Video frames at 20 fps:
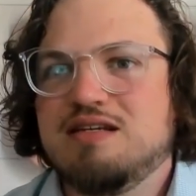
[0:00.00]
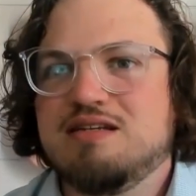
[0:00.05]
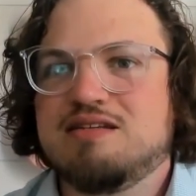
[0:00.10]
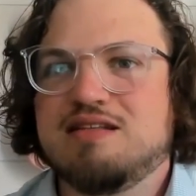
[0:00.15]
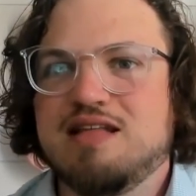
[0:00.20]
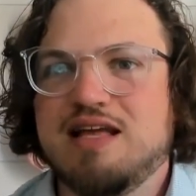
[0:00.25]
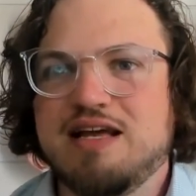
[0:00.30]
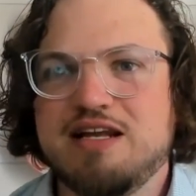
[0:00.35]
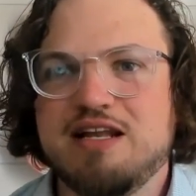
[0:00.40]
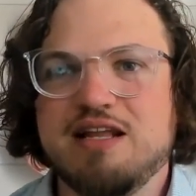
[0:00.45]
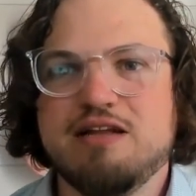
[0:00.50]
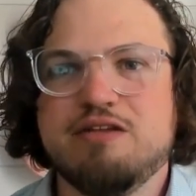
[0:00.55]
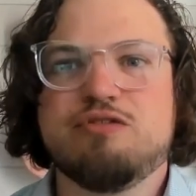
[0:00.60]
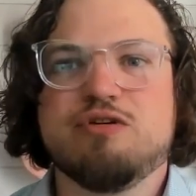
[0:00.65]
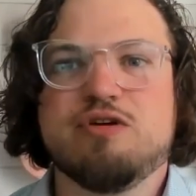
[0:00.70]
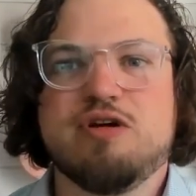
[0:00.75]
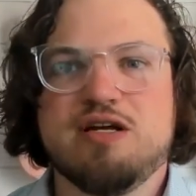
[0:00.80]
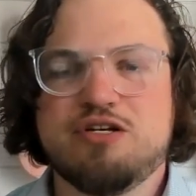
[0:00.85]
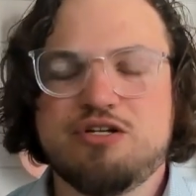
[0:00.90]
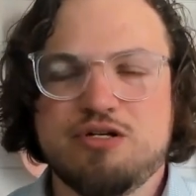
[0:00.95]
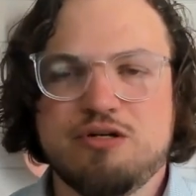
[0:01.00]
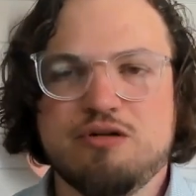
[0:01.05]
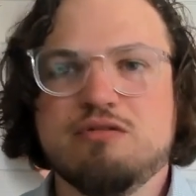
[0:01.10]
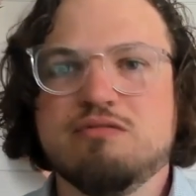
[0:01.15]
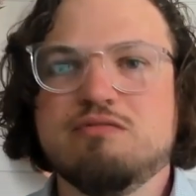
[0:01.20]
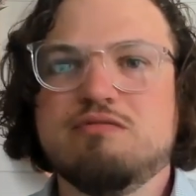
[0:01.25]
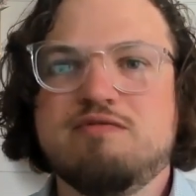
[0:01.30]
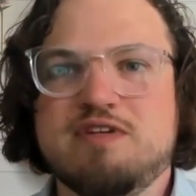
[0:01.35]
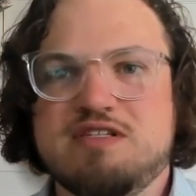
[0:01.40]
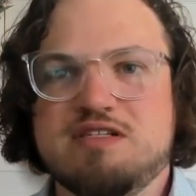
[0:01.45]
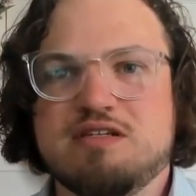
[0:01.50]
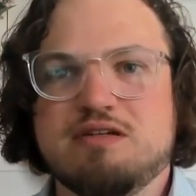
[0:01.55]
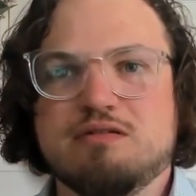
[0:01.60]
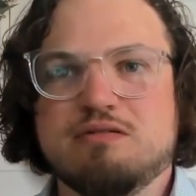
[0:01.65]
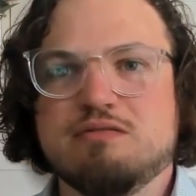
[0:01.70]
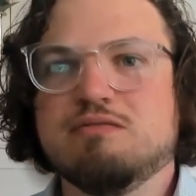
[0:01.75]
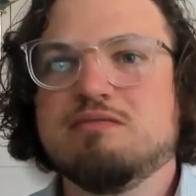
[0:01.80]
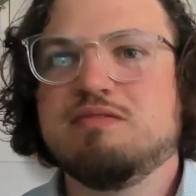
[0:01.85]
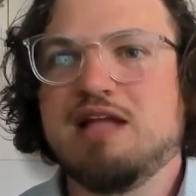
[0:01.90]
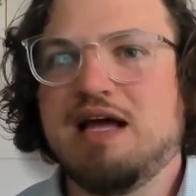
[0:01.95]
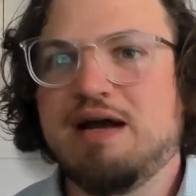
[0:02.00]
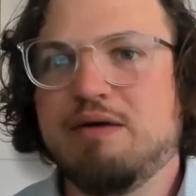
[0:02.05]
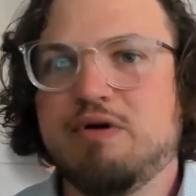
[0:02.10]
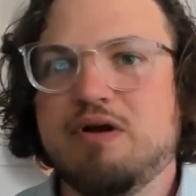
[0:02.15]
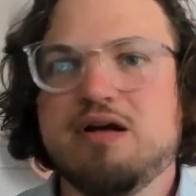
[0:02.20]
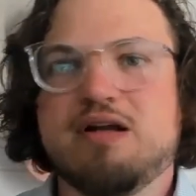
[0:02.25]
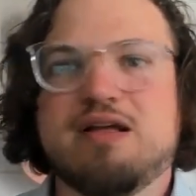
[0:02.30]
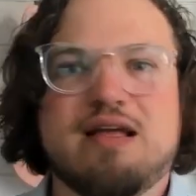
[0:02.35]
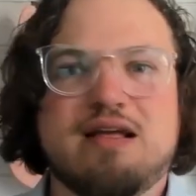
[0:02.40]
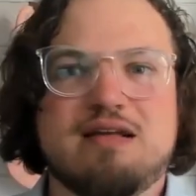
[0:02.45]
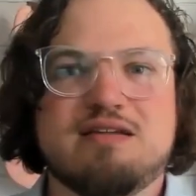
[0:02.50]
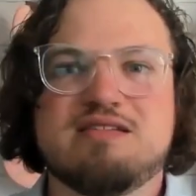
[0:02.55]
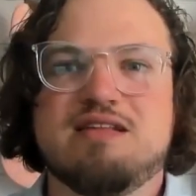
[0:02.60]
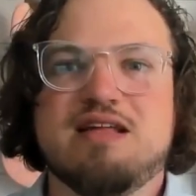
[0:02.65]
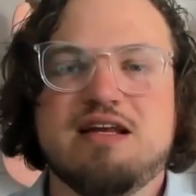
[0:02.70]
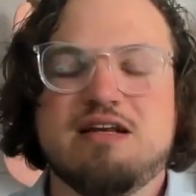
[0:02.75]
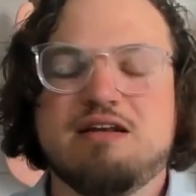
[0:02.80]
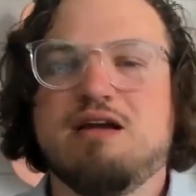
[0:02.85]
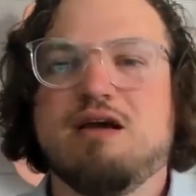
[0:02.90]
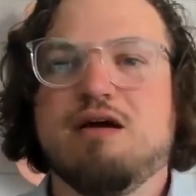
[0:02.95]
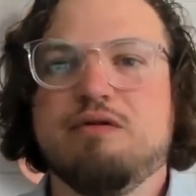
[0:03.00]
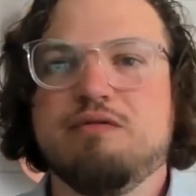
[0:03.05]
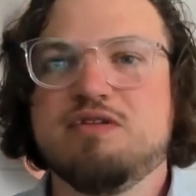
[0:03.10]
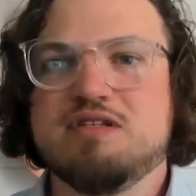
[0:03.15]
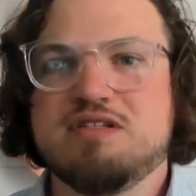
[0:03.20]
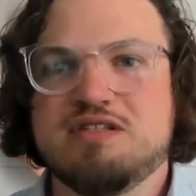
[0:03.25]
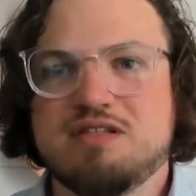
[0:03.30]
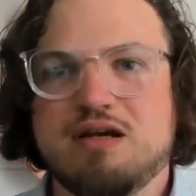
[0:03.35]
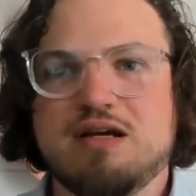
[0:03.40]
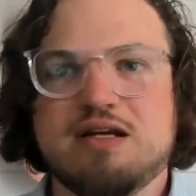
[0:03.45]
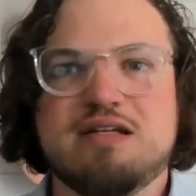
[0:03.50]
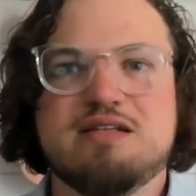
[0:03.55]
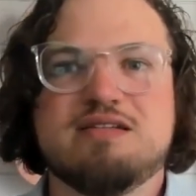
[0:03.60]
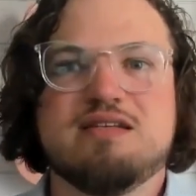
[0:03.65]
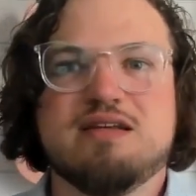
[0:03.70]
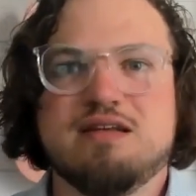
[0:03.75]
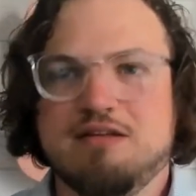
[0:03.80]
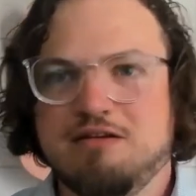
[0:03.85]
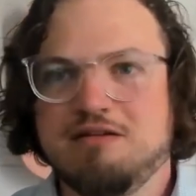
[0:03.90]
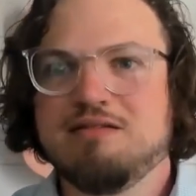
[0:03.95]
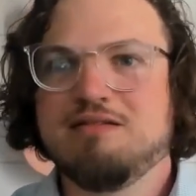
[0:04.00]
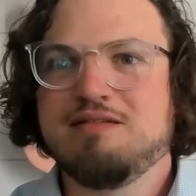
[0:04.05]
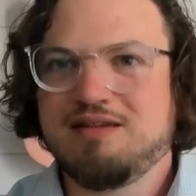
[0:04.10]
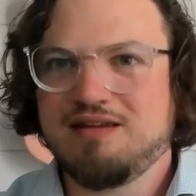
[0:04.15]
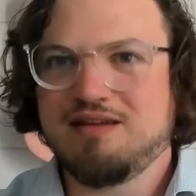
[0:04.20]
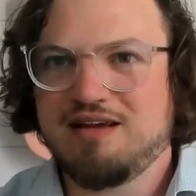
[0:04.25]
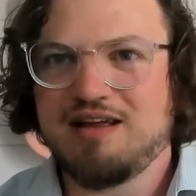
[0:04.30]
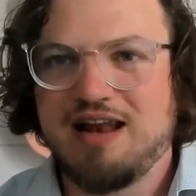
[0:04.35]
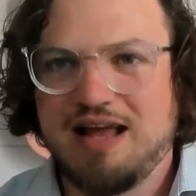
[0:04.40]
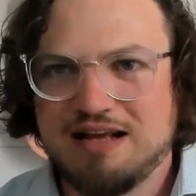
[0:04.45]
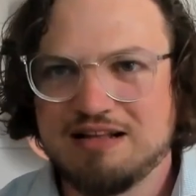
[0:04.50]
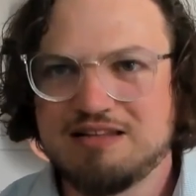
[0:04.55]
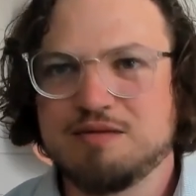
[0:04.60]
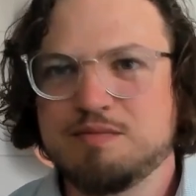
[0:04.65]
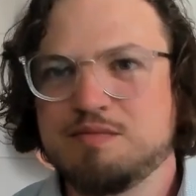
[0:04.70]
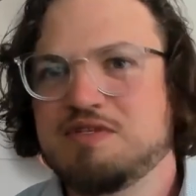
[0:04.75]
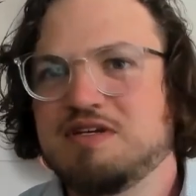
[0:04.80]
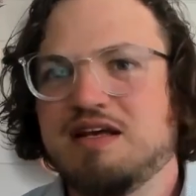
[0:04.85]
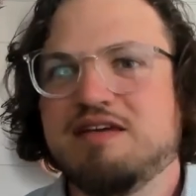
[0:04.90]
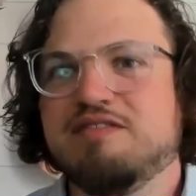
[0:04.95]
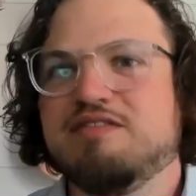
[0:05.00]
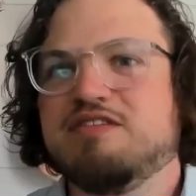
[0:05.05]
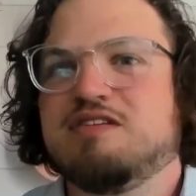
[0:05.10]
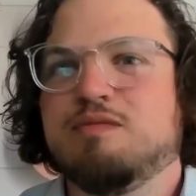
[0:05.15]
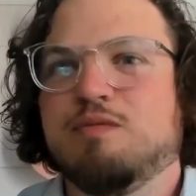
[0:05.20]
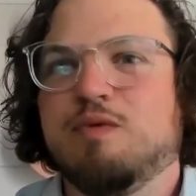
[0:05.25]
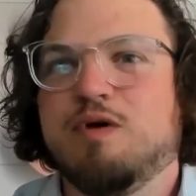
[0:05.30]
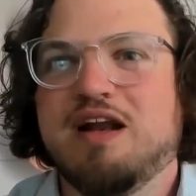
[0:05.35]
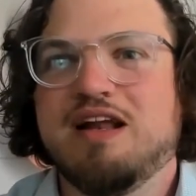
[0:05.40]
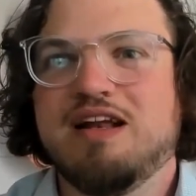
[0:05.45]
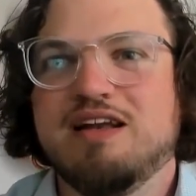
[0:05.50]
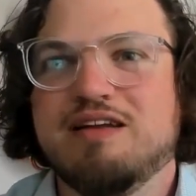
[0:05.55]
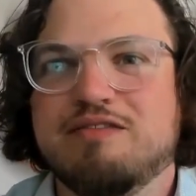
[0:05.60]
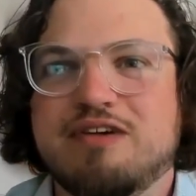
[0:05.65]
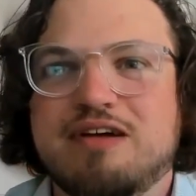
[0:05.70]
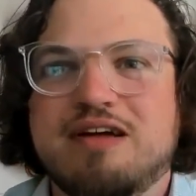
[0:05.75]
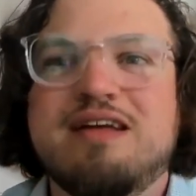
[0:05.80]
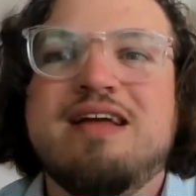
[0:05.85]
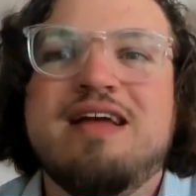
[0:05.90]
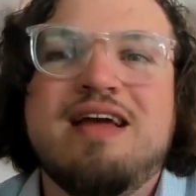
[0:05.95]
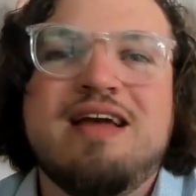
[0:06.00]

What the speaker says: So they did traditional physical networking. So they'd go to sites and connect up servers at one end of a